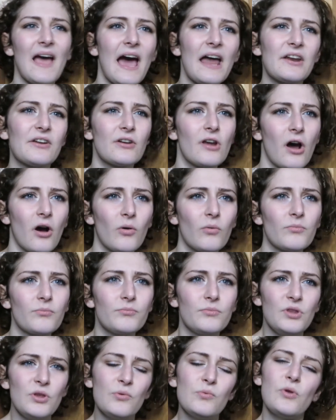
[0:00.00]
I don't know,
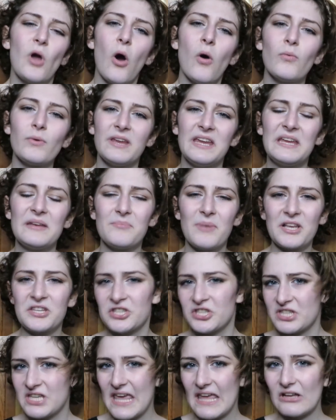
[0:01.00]
you don't need
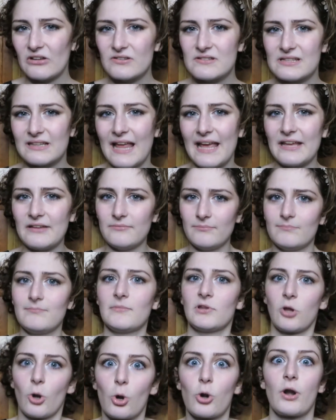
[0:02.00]
much skill to like
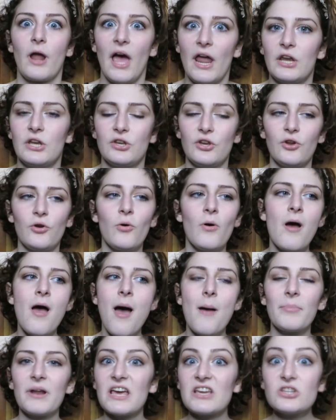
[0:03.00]
learn how to do.
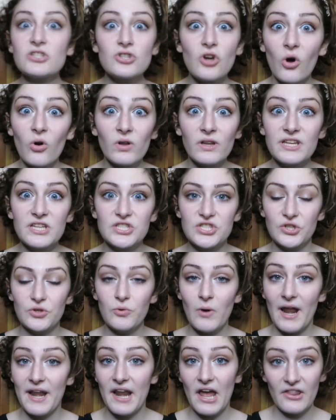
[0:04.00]
But I could totally
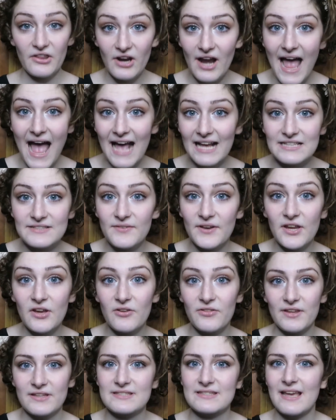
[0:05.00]
do another hacks
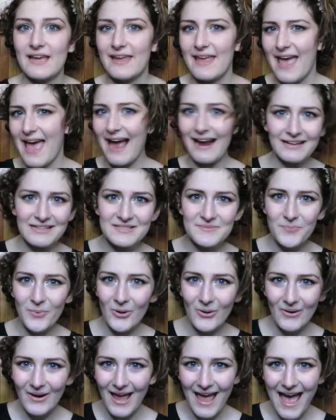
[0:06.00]
video that's like
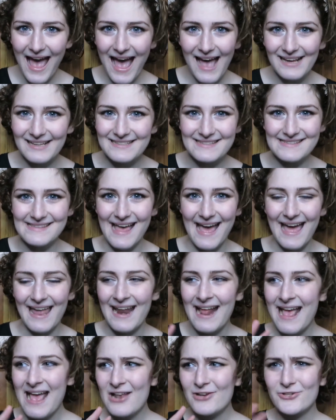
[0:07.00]
expert hacks
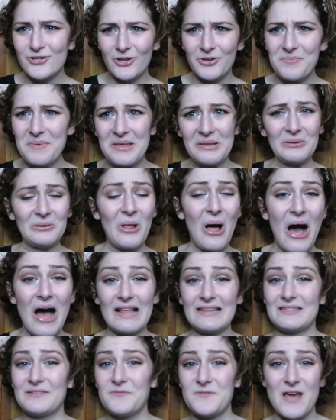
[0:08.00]
that took me
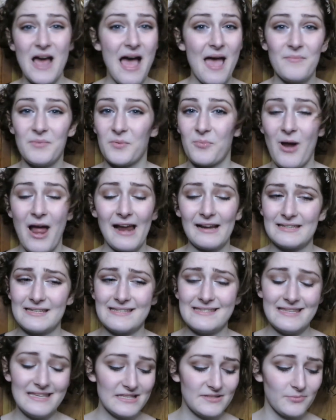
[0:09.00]
lots of time to
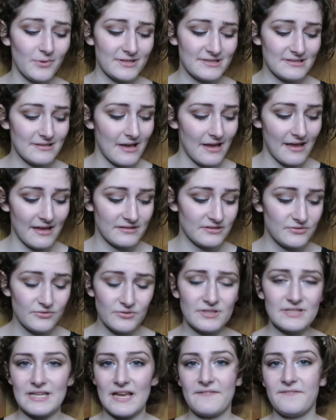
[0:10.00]
practice these ones. As
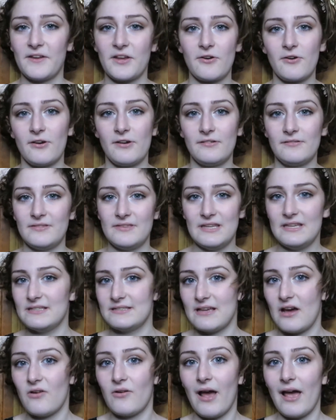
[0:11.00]
soon as I figured
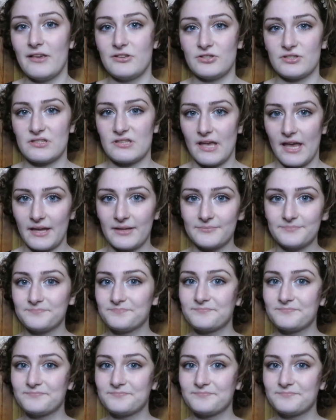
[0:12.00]
these out I just like